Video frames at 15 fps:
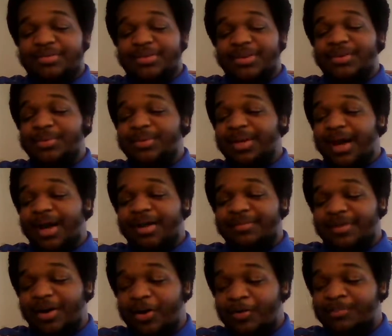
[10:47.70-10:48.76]
do,
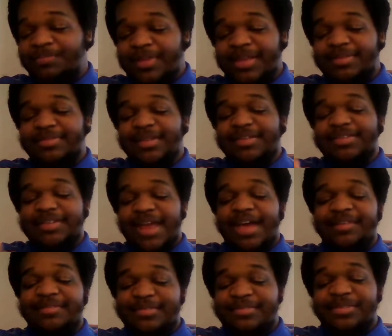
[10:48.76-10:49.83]
God, hope that that's
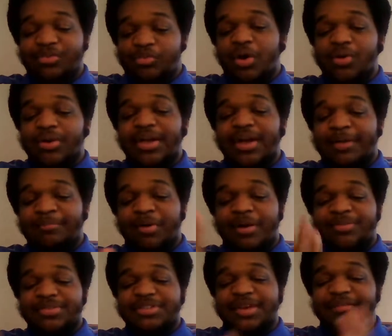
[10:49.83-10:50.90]
not the road
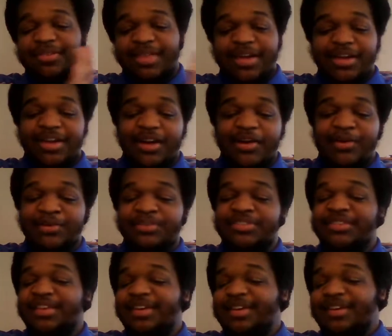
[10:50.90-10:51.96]
Promised Neverland
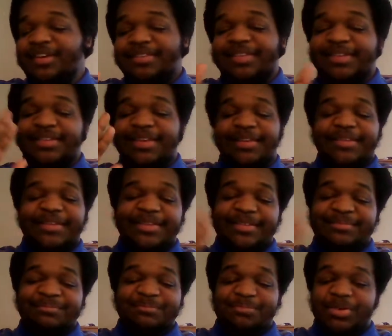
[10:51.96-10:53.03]
goes, that they
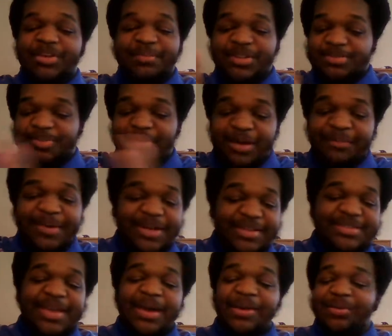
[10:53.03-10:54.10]
pretty much become an
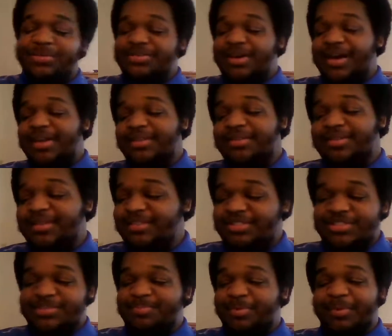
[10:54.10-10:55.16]
Attack on Titan. It
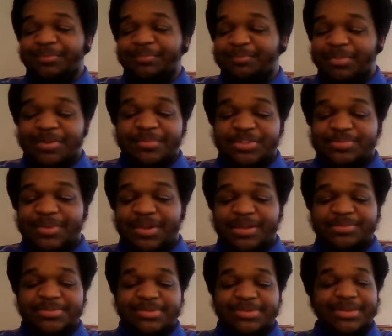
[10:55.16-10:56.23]
just pretty much
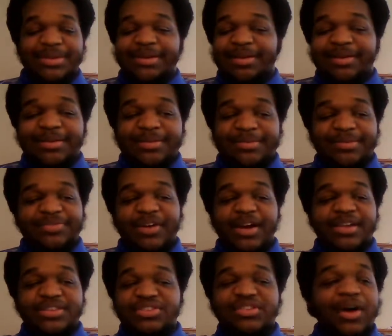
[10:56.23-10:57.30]
becomes a
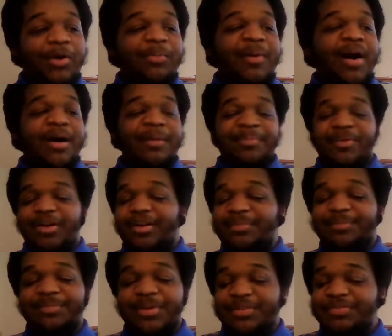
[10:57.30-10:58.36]
fucking soap
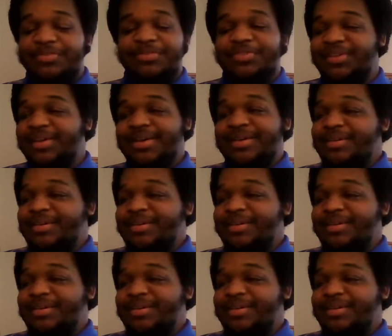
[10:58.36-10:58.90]
opera with